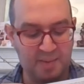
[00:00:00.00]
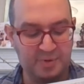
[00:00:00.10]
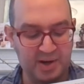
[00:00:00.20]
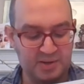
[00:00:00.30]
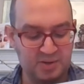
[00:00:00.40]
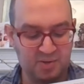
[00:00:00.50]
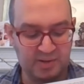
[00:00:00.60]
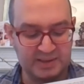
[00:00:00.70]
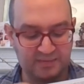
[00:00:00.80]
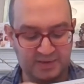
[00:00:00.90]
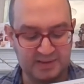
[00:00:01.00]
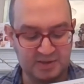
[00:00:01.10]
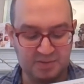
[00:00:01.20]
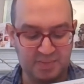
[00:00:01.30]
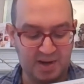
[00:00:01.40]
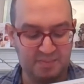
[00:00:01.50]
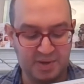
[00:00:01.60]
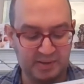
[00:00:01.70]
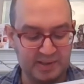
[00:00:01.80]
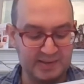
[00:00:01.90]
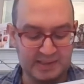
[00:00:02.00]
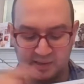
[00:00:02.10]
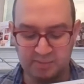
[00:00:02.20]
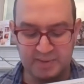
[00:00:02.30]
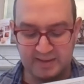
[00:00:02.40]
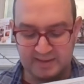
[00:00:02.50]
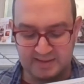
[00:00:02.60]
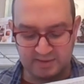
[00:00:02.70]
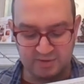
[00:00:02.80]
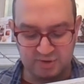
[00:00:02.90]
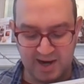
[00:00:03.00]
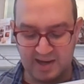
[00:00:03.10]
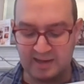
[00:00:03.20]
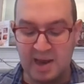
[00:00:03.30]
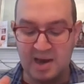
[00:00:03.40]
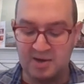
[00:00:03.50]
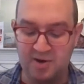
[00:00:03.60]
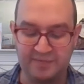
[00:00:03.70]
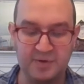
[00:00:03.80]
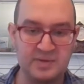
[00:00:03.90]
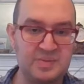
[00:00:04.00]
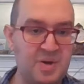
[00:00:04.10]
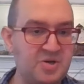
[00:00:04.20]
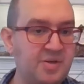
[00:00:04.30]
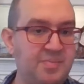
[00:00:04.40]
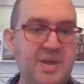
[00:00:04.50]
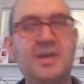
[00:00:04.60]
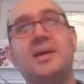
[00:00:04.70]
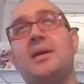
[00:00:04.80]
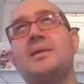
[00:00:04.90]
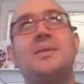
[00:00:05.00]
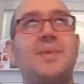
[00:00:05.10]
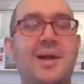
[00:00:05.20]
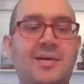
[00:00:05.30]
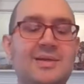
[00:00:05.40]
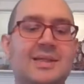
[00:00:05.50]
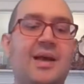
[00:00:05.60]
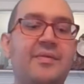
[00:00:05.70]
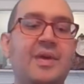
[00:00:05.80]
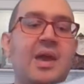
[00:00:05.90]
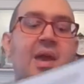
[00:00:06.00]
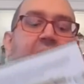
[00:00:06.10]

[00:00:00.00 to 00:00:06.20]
upgrade your civilization by building these little buildings on your track. You have your own special abilities, something I always love.